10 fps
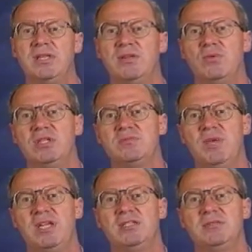in the risk
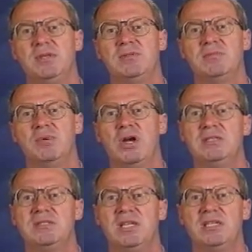management
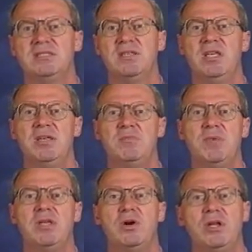process
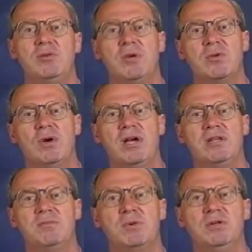may only require
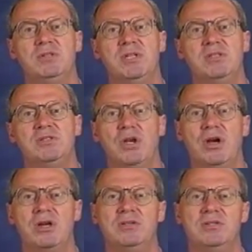the person in
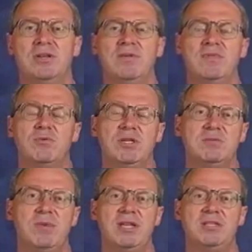charge of the
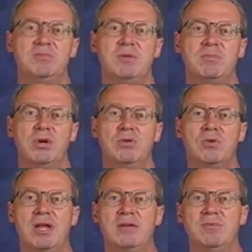risk management
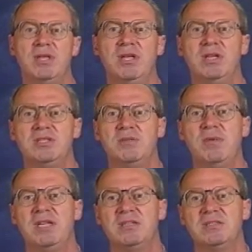program to
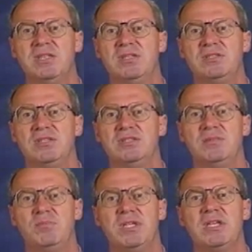make decisions
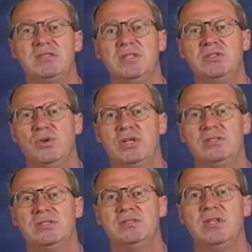because the
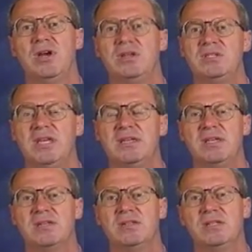choices are
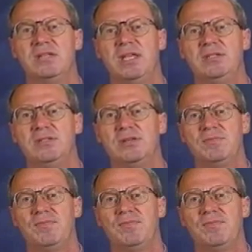technical in nature.